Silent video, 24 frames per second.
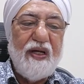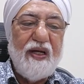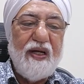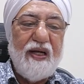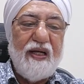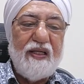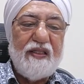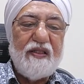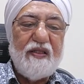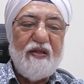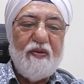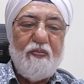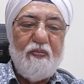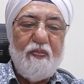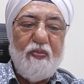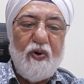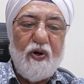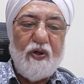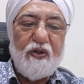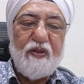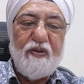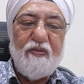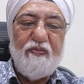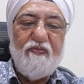at the
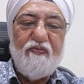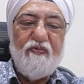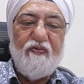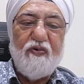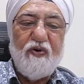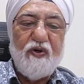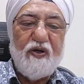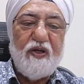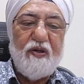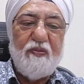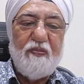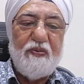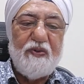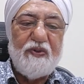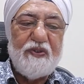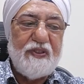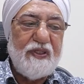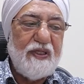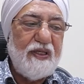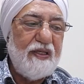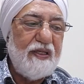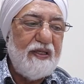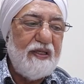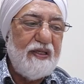bottom
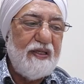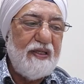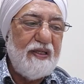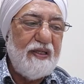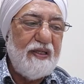40%